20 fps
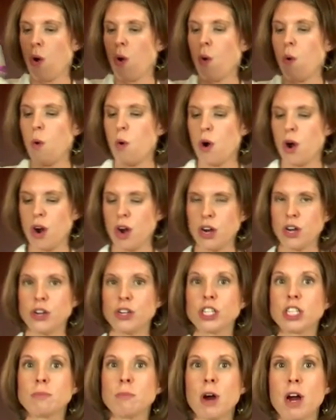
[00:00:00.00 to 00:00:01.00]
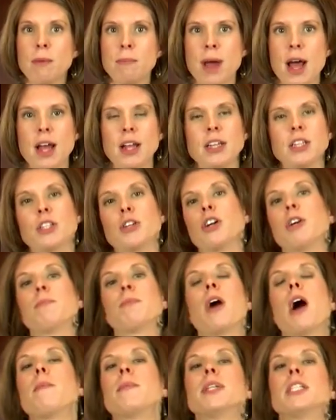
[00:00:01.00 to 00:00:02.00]
or your Smart Balance or
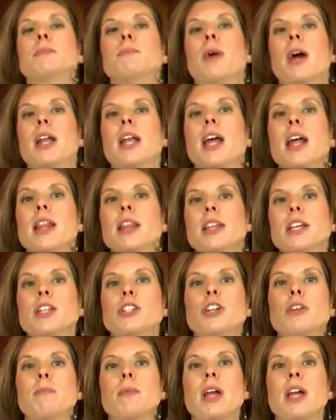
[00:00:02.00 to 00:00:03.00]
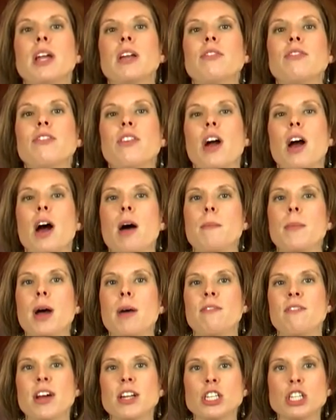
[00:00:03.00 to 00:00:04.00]
Promise Spread. These are made from
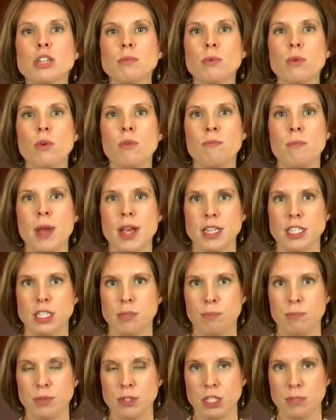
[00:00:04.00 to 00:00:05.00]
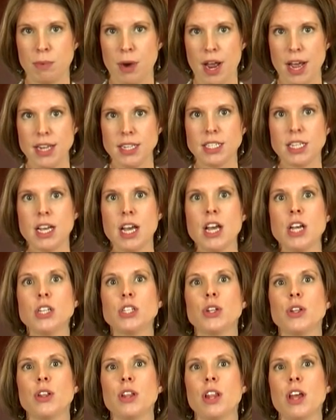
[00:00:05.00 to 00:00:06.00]
vegetable-based spreads,
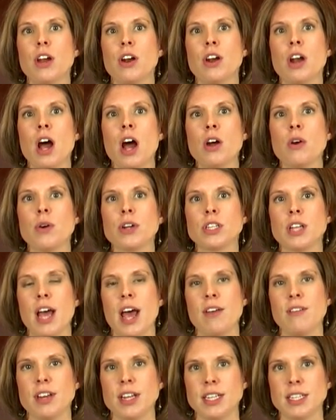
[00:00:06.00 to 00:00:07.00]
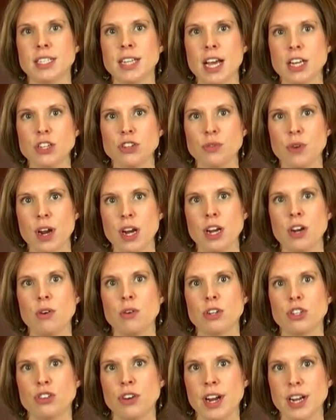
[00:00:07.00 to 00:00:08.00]
so they are not going to have any saturated
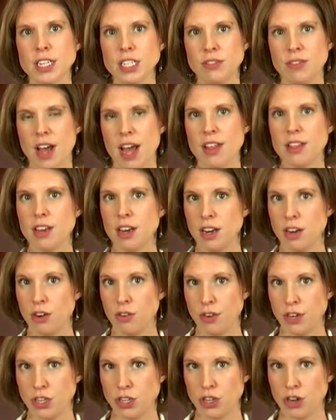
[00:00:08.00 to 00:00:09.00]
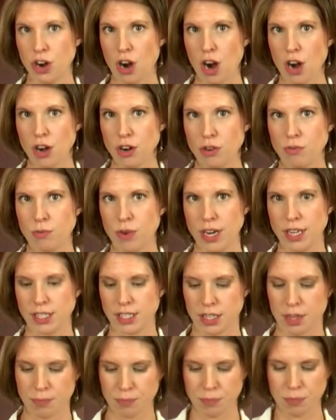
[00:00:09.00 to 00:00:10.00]
or trans fat that increase your heart
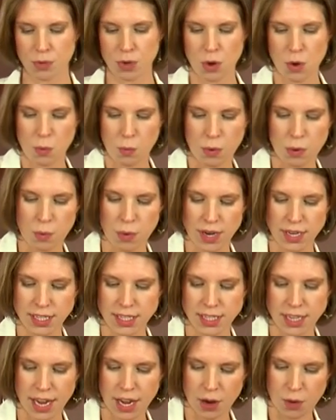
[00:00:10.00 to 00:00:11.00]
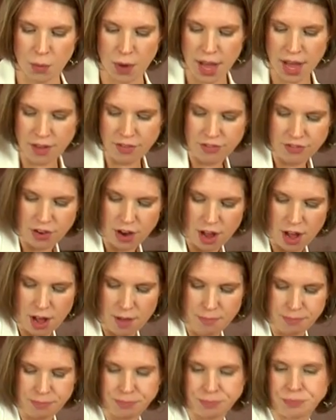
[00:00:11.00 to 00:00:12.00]
risk. We wanna stay away
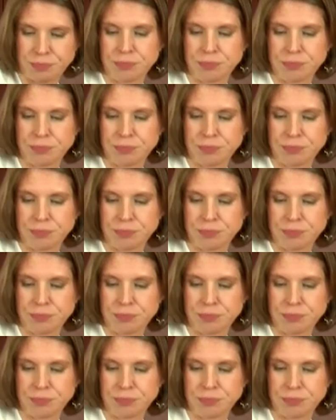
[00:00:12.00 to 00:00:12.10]
from